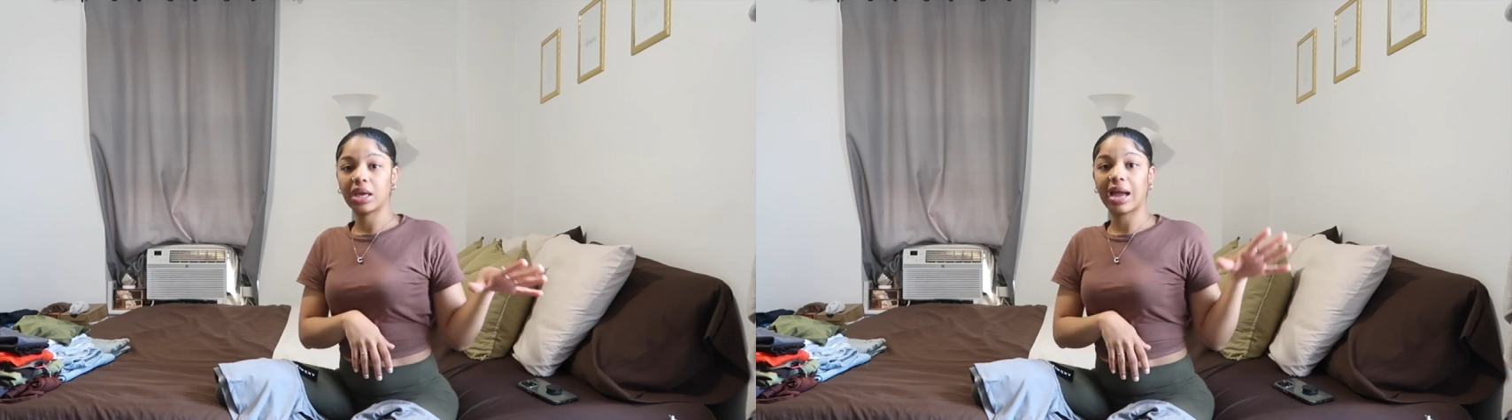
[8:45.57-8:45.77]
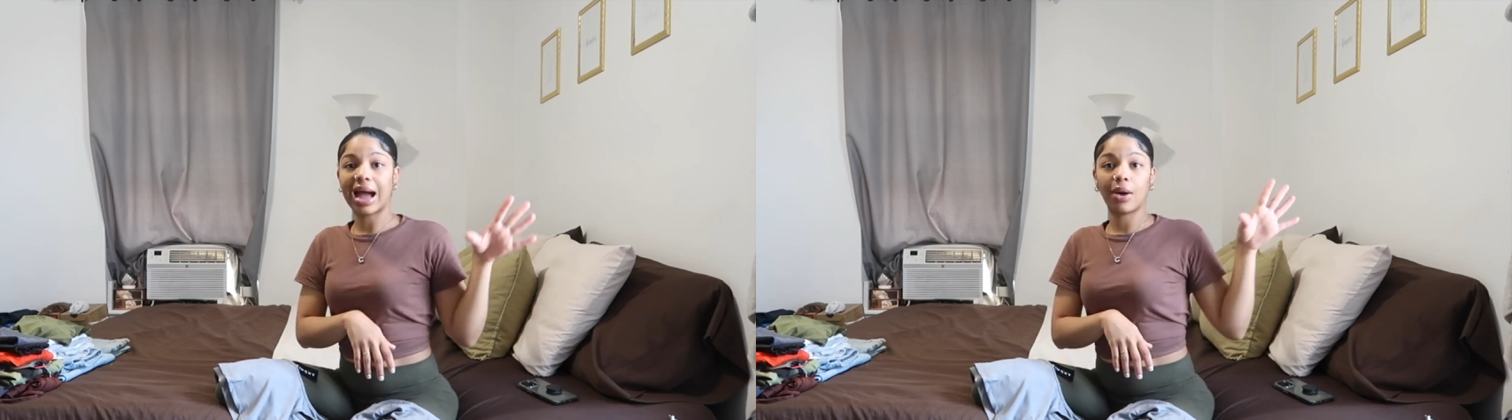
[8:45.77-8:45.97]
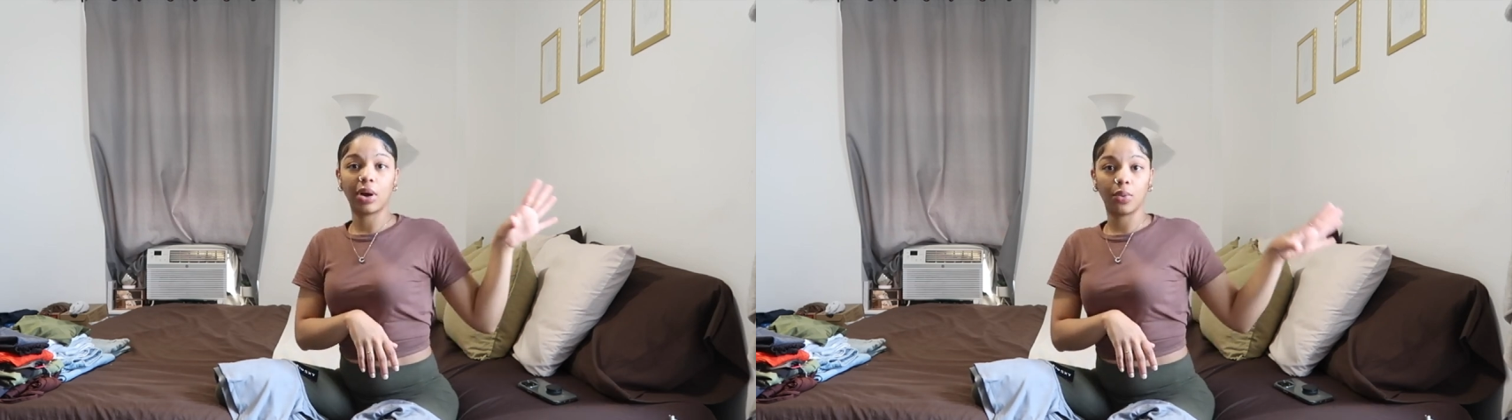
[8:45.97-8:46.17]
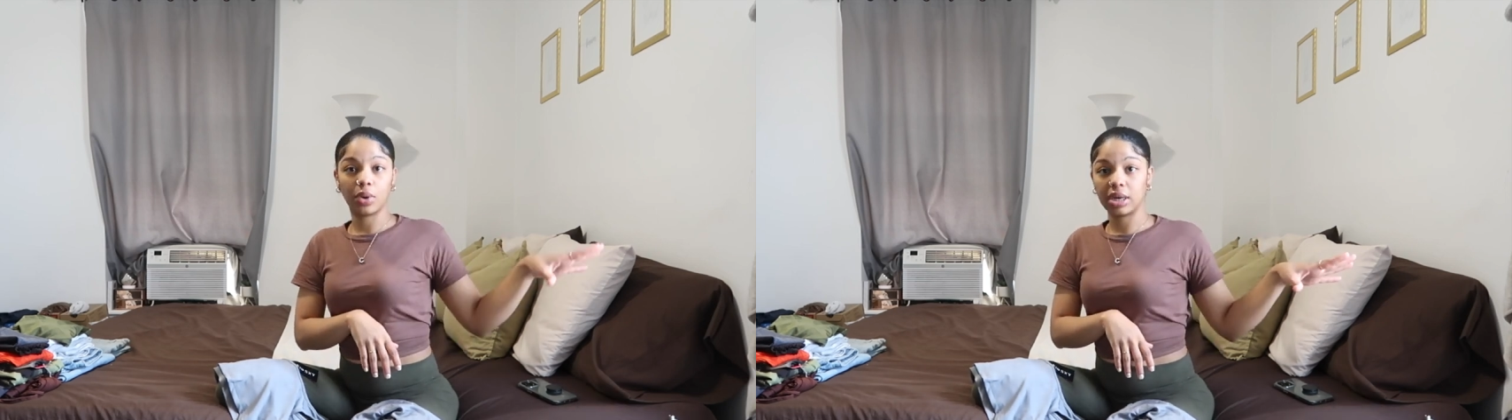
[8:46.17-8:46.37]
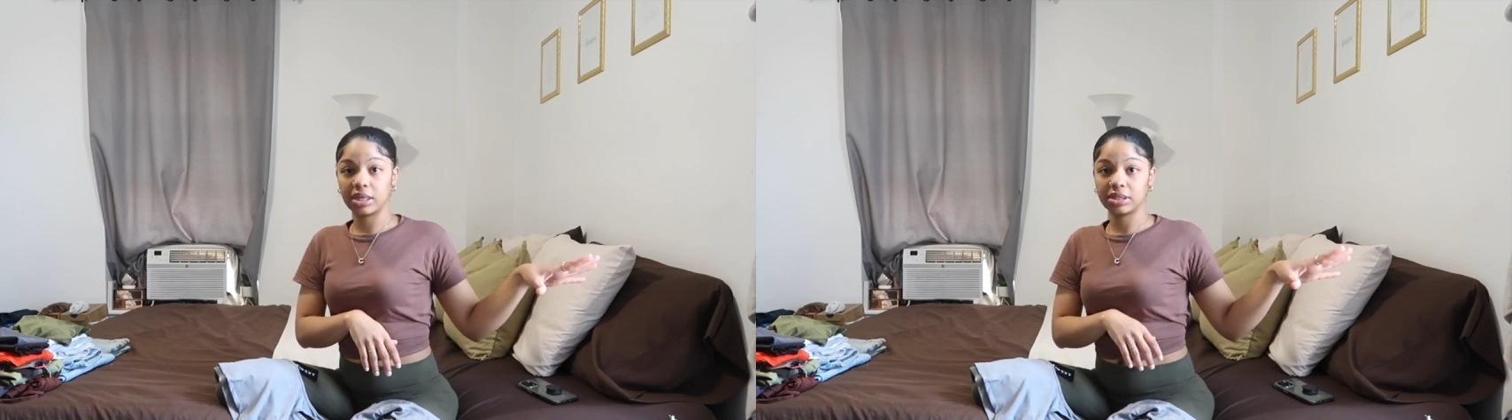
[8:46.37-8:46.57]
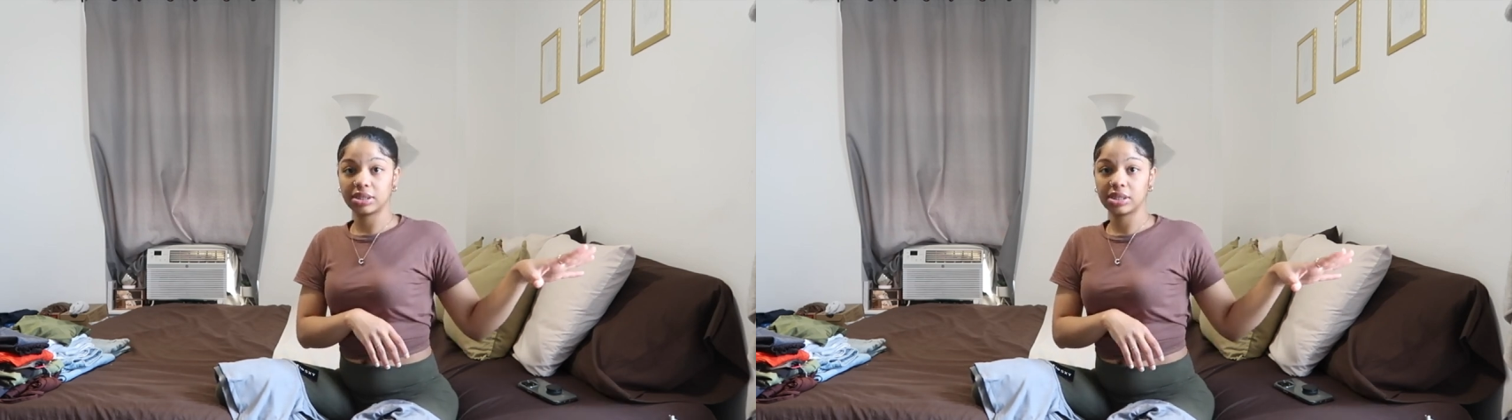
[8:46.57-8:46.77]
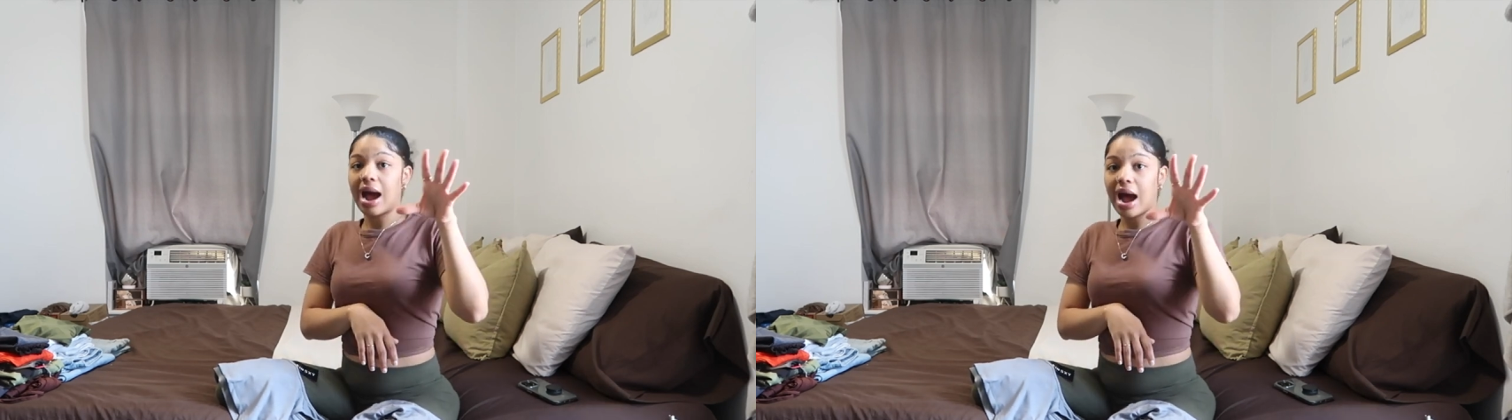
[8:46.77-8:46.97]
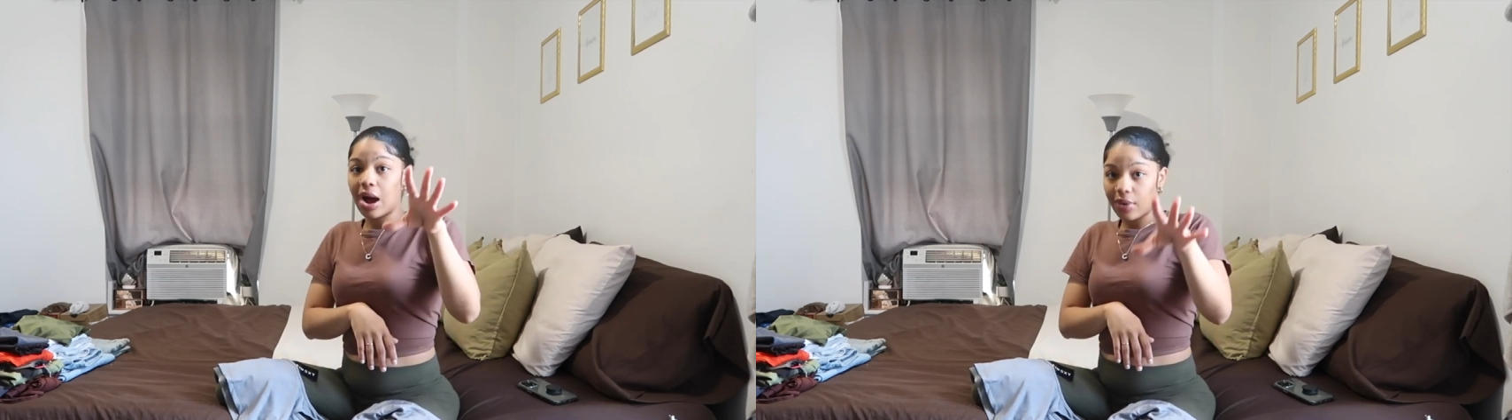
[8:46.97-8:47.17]
how I was,
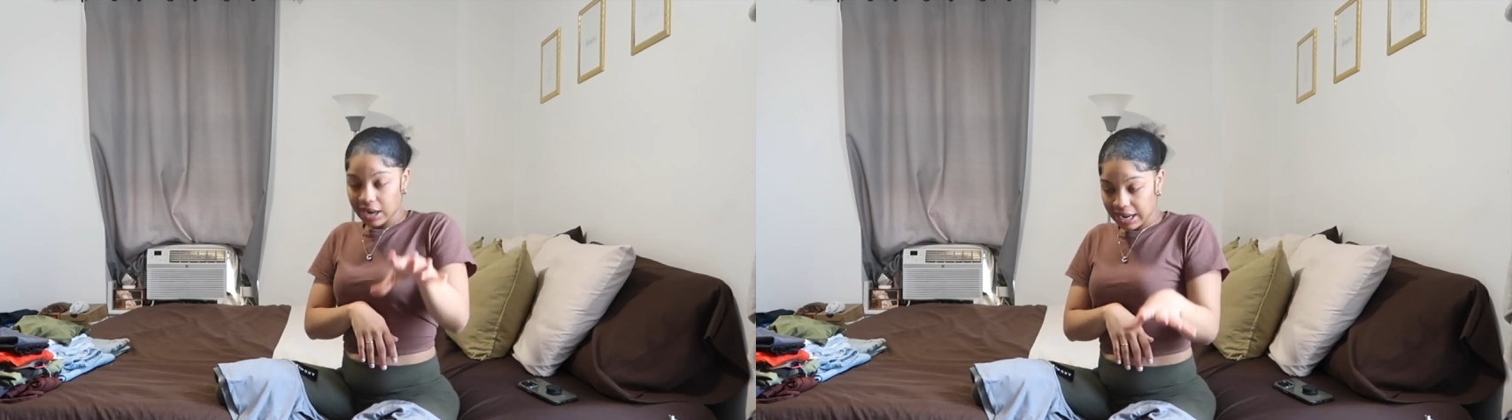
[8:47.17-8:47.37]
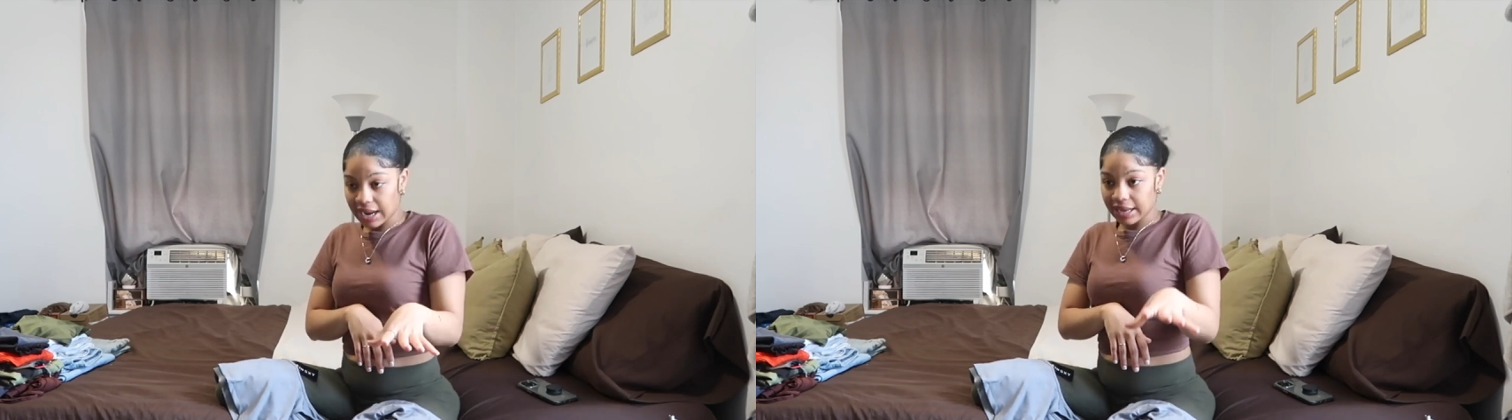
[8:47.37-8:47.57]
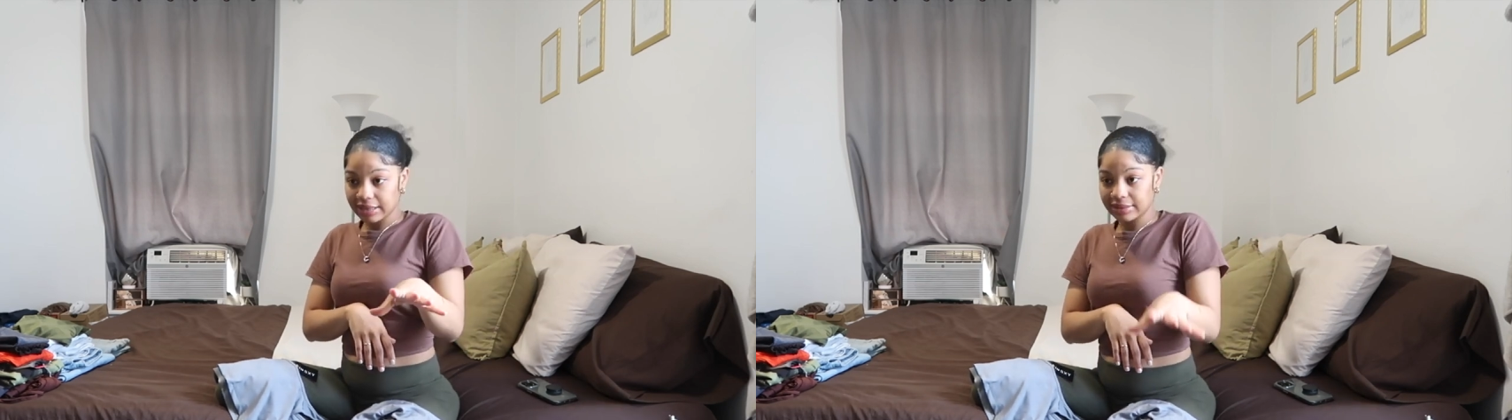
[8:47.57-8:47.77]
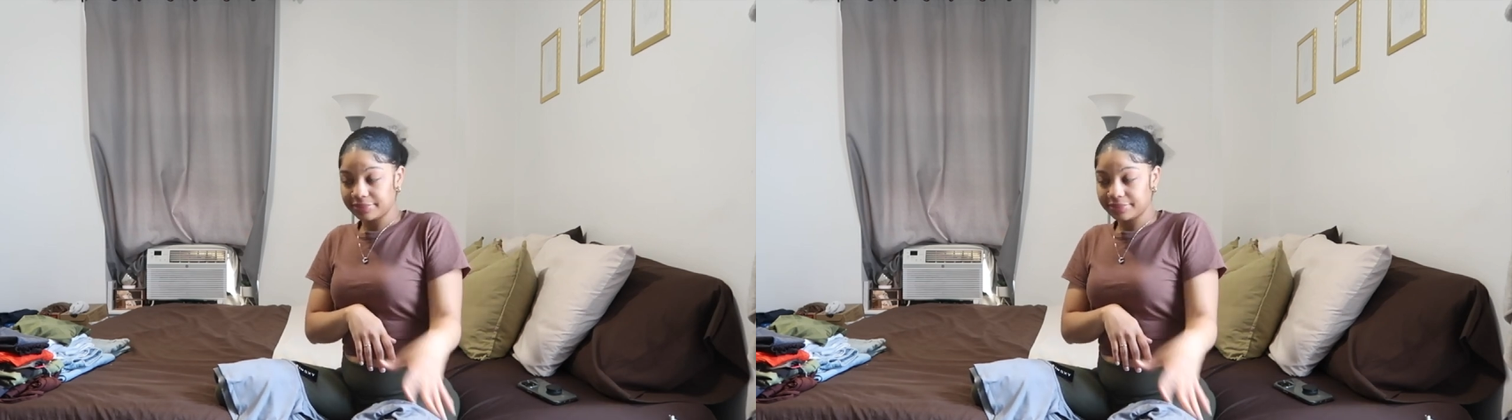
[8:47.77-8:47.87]
how I got,